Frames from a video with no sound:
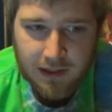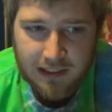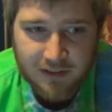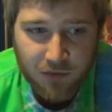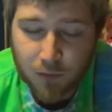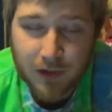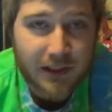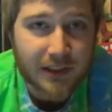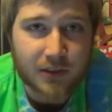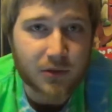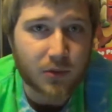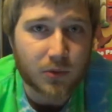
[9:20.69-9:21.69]
is really
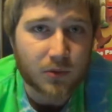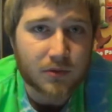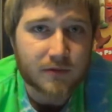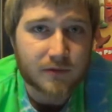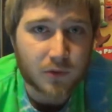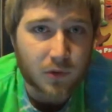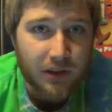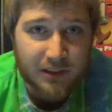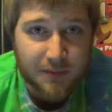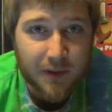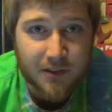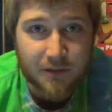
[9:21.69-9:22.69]
cool for
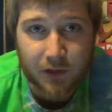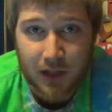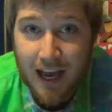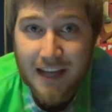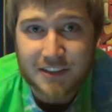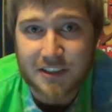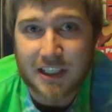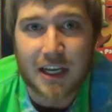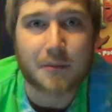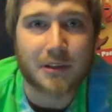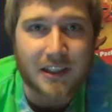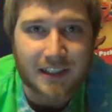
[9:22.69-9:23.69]
especially for an action
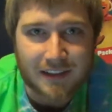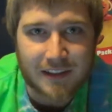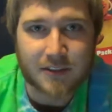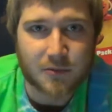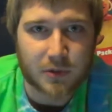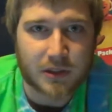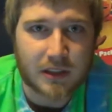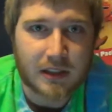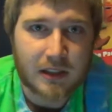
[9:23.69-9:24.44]
camera like this one